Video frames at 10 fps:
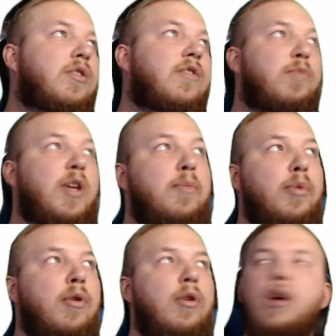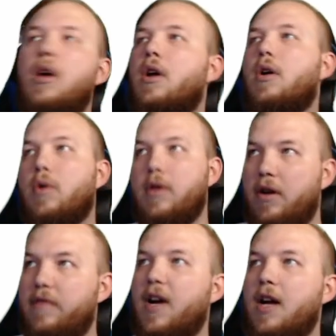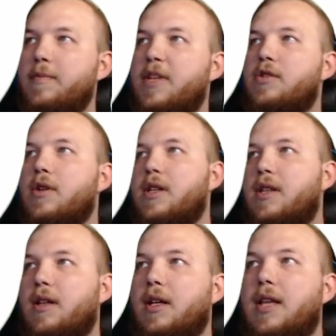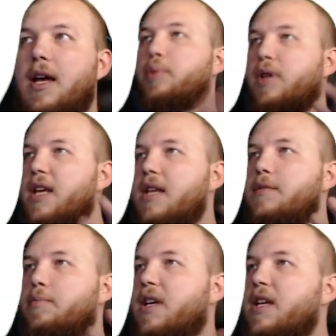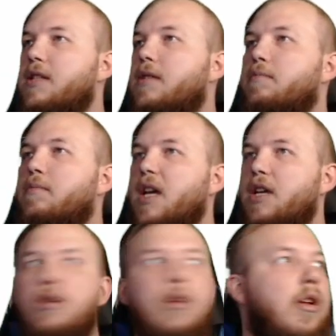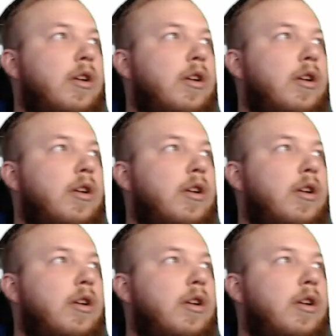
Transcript: of people or their environments or anything like that. Please make sure that you're